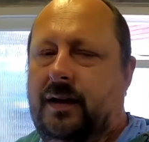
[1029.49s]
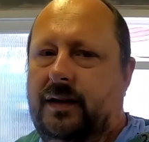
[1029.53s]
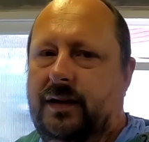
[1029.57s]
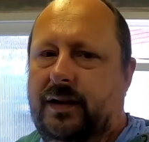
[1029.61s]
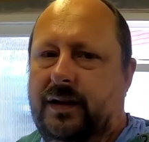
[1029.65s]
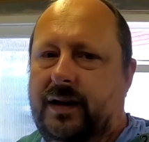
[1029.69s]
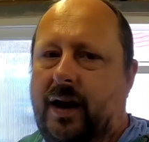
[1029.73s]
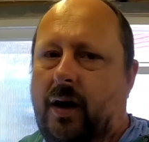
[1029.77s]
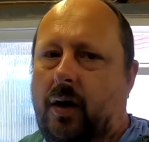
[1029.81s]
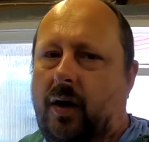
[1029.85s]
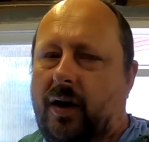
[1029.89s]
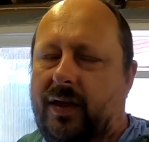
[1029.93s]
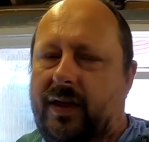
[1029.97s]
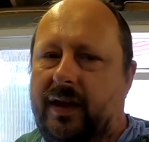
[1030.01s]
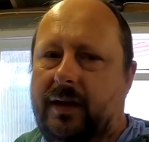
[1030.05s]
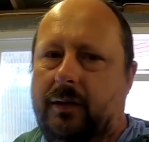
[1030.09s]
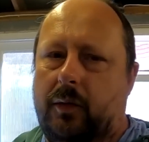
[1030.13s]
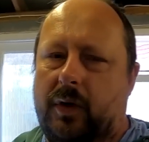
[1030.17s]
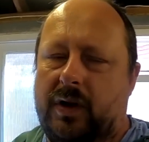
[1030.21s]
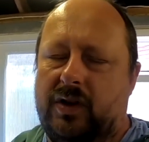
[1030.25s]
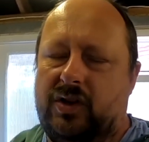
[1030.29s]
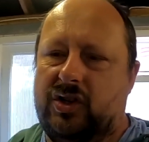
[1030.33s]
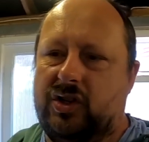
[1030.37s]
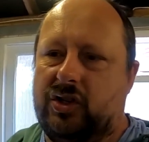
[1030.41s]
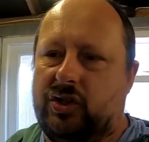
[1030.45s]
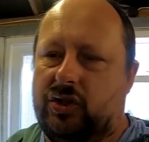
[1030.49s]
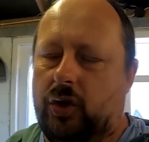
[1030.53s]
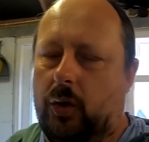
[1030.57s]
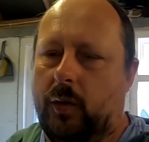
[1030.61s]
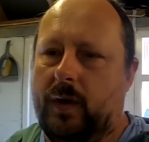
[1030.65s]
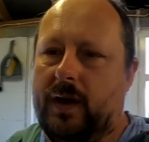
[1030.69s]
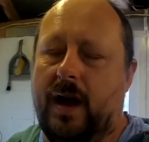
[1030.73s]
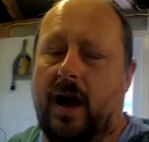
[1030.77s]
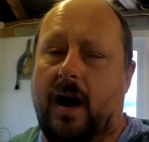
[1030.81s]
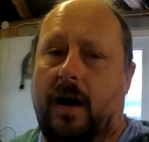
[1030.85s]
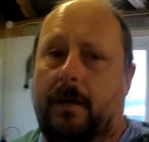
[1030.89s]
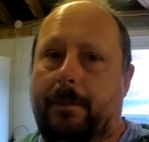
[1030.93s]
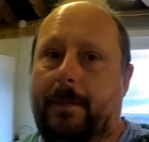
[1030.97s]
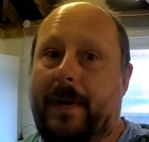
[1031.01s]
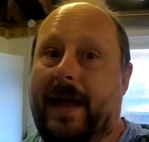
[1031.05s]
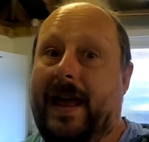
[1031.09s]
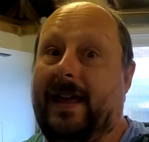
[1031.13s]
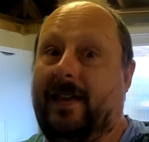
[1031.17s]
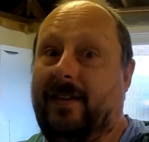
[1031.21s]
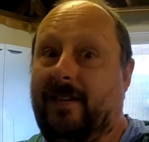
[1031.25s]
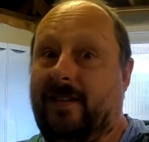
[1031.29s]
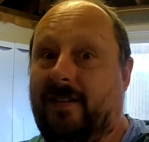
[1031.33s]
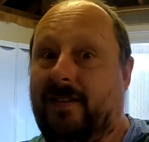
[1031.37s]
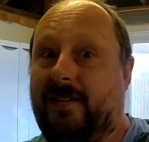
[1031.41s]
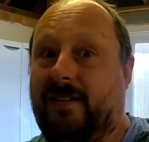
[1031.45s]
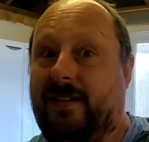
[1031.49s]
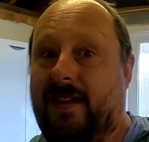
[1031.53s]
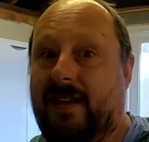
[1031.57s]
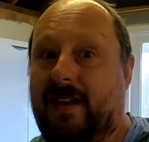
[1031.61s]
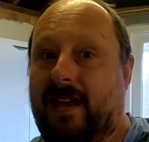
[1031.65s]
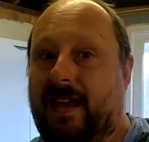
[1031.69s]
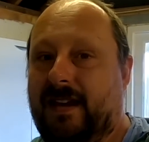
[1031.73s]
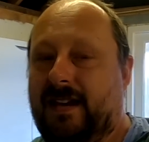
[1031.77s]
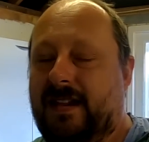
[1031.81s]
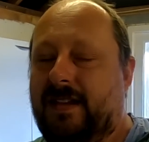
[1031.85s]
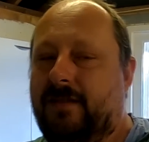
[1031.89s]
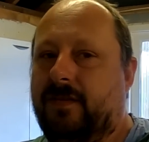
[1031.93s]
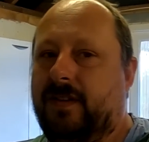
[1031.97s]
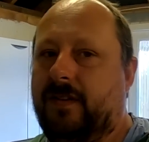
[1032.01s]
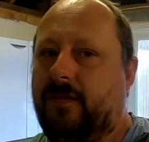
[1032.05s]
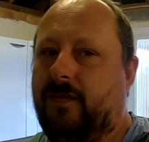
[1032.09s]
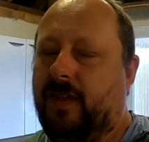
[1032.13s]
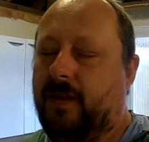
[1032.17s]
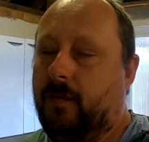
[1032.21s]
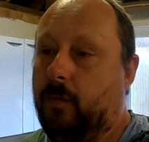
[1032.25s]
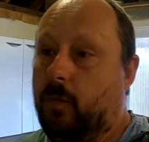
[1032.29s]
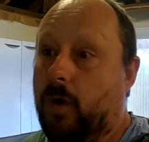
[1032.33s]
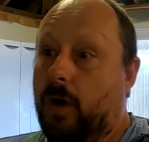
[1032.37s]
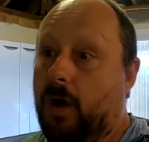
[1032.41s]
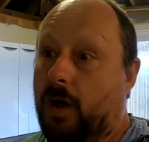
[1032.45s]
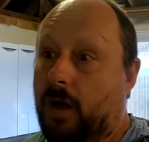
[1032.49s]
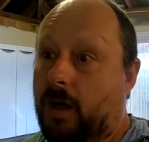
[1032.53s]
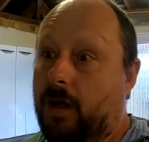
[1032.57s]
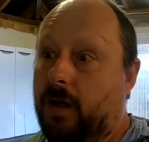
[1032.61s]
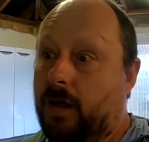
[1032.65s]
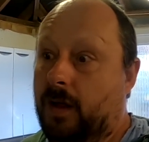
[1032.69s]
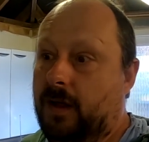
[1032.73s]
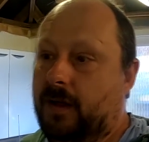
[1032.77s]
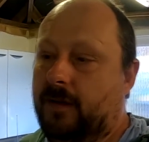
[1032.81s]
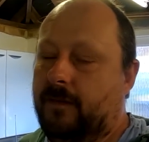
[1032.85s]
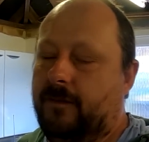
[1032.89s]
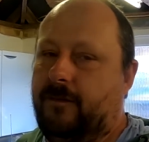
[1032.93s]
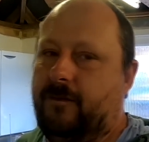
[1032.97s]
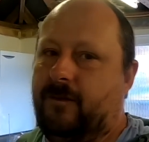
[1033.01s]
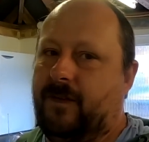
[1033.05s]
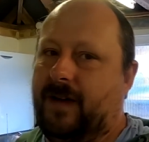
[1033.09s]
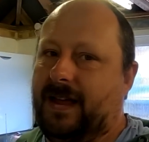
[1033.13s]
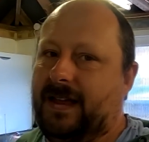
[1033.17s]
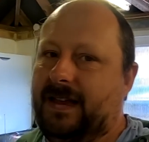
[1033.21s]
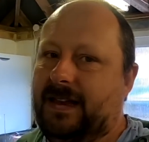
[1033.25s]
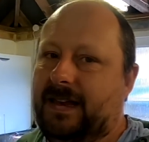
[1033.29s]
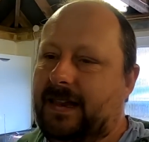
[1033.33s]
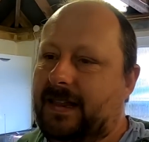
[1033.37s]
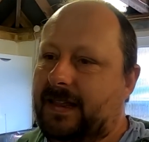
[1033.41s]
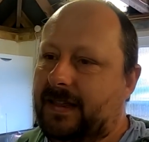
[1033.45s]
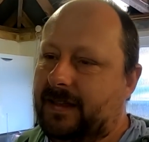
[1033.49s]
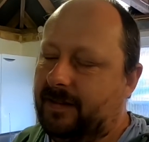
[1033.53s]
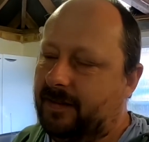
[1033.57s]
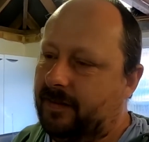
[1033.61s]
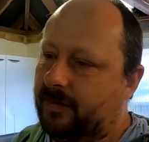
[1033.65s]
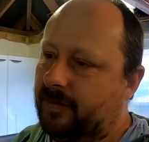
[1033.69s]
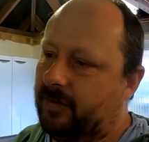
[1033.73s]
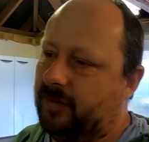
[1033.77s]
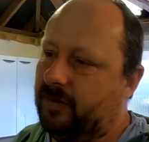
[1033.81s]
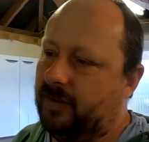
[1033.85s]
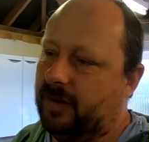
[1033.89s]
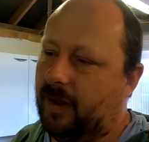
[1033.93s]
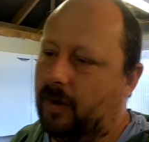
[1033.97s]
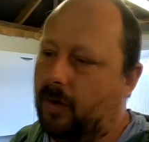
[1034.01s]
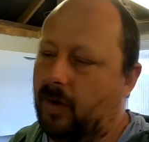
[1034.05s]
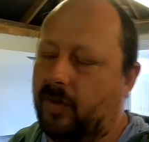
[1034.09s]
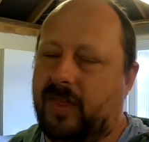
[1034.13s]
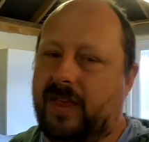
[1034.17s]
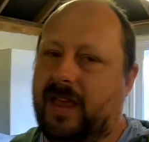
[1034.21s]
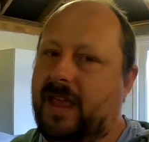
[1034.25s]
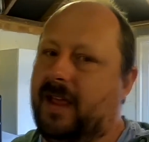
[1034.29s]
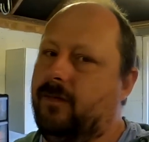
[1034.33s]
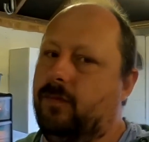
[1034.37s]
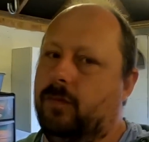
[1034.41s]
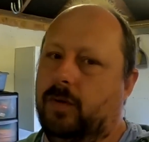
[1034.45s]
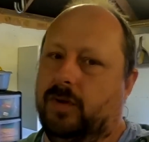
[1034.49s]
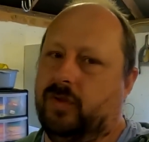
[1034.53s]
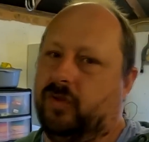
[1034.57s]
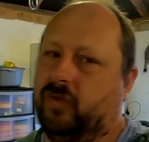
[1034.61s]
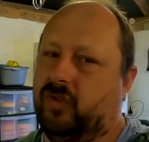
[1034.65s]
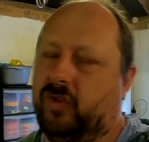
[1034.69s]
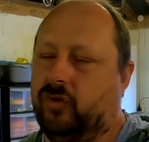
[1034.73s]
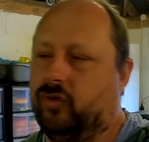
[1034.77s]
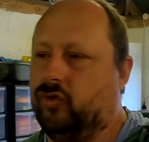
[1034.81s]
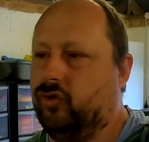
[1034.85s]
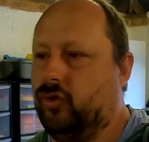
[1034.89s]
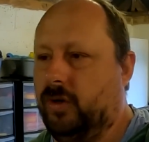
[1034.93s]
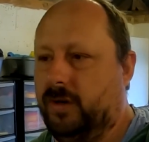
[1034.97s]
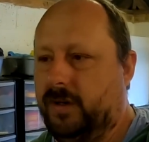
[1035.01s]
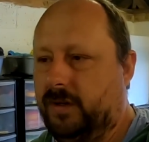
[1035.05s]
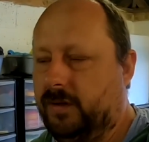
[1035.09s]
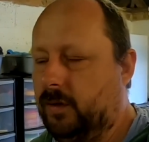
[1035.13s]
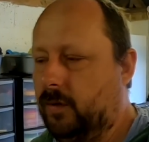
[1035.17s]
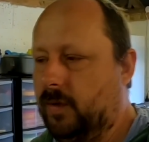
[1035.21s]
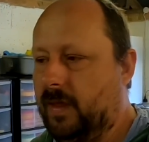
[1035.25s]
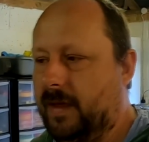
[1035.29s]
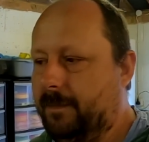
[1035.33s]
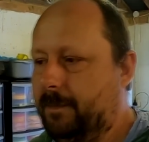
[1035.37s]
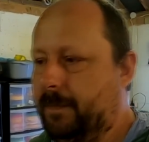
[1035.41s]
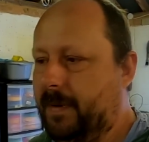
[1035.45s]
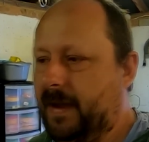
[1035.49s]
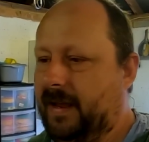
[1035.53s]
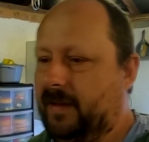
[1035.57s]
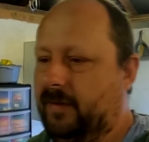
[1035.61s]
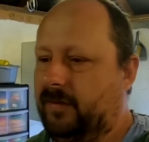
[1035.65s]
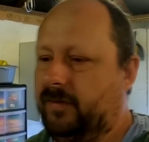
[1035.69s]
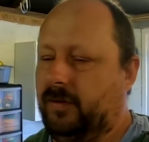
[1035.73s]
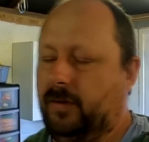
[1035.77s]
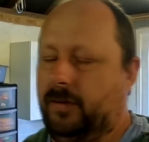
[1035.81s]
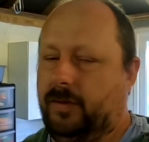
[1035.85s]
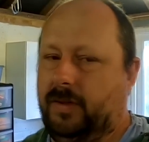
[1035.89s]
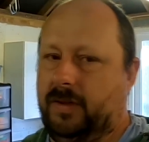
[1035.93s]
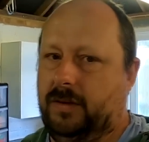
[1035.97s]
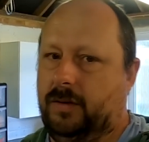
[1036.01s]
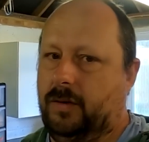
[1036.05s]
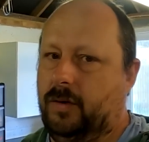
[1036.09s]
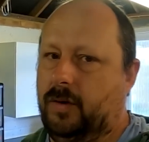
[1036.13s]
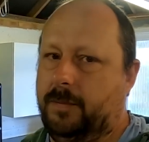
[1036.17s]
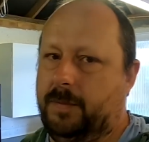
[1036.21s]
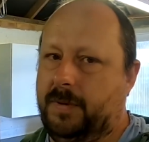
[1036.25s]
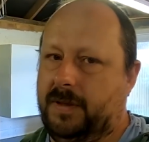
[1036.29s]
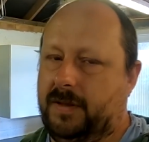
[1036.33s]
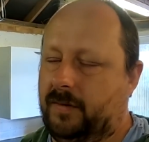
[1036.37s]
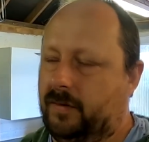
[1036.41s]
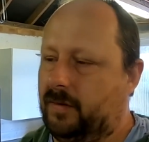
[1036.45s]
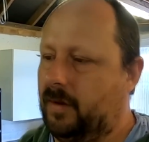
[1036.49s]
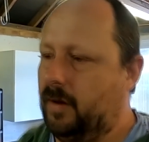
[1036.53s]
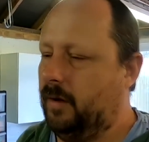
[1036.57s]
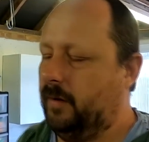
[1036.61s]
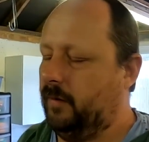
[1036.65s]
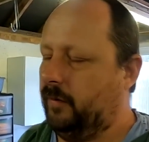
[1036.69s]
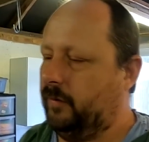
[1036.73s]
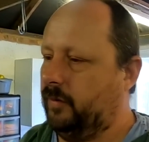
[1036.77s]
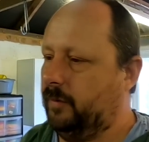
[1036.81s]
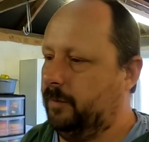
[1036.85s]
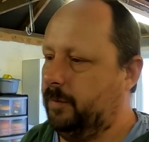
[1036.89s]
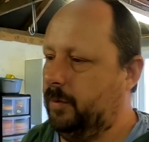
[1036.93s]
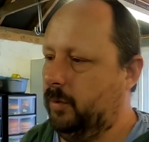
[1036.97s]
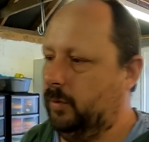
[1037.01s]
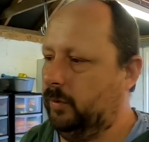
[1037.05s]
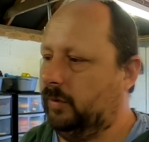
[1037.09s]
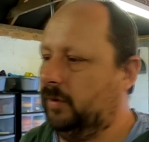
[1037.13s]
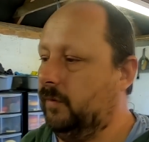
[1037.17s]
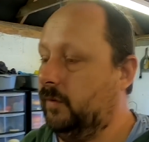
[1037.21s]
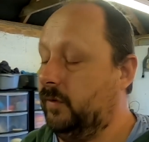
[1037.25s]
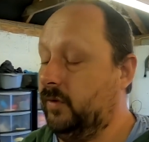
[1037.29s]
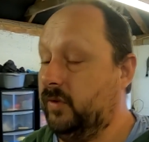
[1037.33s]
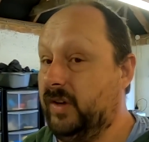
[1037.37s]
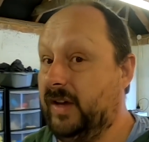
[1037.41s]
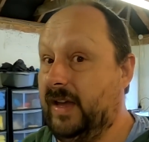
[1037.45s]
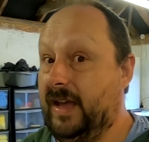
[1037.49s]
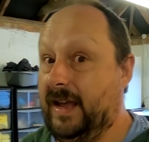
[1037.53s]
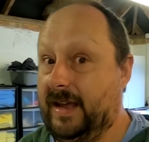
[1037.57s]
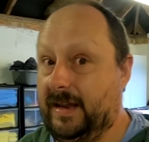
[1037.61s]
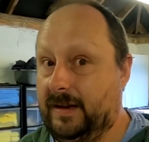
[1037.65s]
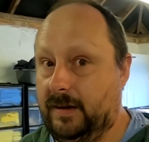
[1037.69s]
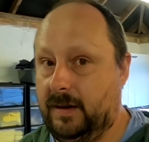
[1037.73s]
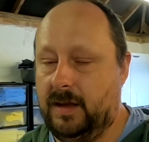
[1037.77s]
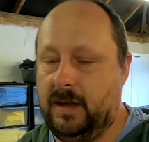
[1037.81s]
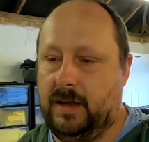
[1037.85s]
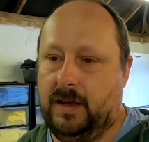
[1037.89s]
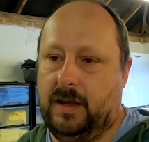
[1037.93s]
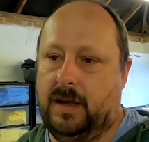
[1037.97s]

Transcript: you know, I think we're just doing our best, and even if there were failings, you know, I think everyone's just trying to do their best. So I think you've got to be as kind of supportive as you can.